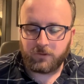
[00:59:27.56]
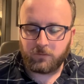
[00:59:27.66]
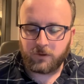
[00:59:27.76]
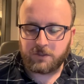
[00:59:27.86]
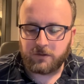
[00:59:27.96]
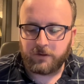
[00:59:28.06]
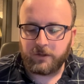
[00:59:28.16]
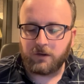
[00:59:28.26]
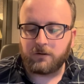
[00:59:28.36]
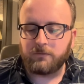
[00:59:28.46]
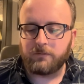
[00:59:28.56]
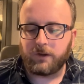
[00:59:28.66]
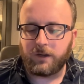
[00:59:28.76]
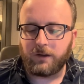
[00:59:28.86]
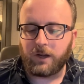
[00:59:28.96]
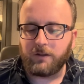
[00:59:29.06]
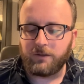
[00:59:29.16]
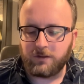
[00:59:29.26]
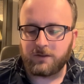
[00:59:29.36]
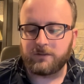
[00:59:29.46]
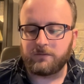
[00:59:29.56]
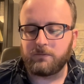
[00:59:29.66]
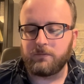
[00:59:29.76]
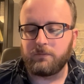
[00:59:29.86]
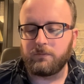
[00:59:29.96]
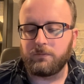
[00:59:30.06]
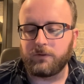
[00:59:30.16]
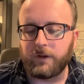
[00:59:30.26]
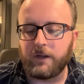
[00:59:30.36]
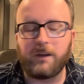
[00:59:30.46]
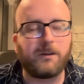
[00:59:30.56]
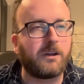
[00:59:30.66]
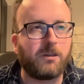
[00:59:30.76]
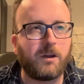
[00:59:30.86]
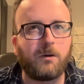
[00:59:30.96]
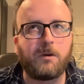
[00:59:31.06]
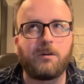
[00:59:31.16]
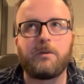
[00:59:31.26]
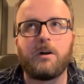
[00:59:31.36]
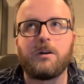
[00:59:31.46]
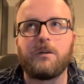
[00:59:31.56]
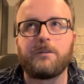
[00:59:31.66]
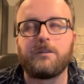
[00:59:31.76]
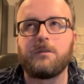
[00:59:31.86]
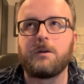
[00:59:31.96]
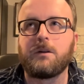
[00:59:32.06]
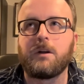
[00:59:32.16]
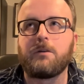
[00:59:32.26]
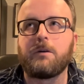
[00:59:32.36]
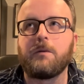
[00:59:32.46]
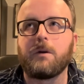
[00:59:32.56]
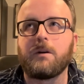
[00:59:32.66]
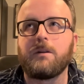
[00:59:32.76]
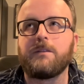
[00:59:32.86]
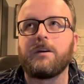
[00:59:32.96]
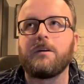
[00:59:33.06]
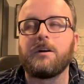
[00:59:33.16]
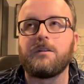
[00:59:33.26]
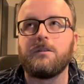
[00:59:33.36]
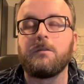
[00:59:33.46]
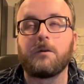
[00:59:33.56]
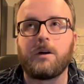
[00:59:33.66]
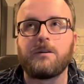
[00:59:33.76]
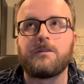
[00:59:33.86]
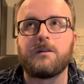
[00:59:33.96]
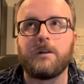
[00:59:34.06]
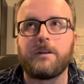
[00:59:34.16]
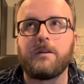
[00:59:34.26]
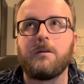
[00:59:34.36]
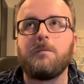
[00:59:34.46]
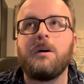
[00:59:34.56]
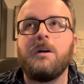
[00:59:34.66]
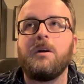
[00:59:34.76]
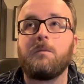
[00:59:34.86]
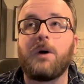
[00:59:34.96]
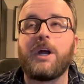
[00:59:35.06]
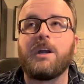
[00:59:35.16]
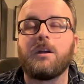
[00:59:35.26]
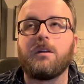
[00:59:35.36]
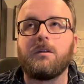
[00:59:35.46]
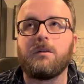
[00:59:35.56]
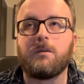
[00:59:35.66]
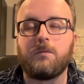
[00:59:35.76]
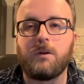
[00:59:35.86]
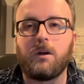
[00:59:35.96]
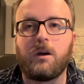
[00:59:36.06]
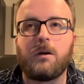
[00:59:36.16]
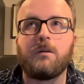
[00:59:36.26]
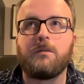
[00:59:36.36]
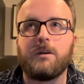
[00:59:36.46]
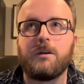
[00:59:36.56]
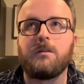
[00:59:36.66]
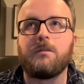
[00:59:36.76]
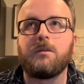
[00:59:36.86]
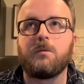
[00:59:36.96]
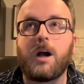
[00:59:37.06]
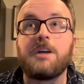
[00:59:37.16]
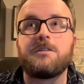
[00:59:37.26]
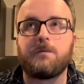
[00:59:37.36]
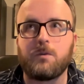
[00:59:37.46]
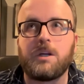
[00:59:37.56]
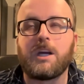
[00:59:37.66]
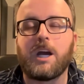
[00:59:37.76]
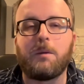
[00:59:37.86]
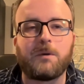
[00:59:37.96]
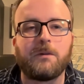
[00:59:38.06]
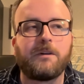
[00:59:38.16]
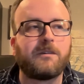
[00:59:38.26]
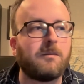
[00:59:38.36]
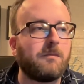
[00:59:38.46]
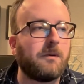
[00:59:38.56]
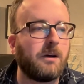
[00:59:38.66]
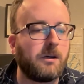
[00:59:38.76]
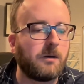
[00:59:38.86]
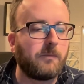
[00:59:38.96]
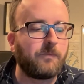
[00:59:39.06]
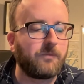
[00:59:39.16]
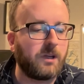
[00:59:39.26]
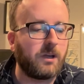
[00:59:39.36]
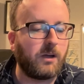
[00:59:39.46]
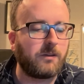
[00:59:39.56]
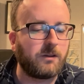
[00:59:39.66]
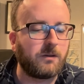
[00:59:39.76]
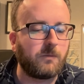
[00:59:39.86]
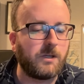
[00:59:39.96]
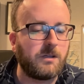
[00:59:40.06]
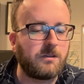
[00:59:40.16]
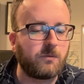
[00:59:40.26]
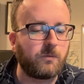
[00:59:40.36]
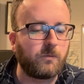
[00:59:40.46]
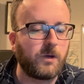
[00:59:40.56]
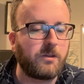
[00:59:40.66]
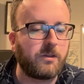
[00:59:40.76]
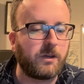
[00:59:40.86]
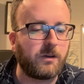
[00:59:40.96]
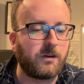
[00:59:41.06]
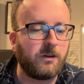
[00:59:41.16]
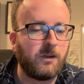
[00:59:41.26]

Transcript: we should think, I think this provide, and like Theoria Francos is doing a lot of great work in this area too, in regards to lithium mining and the rise of green capitalism. I think that we need to rethink